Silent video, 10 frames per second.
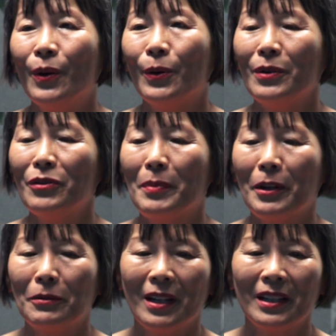Or even
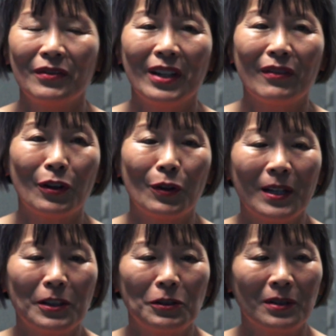better, not even having a
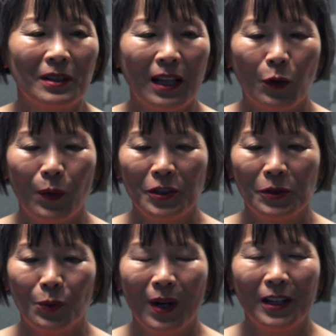good answer to that
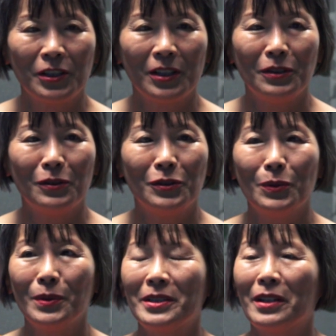question, why should I use
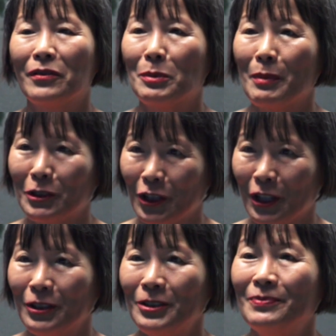you instead of a spell
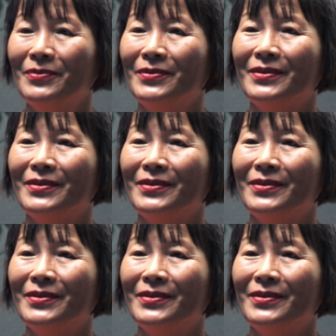checker?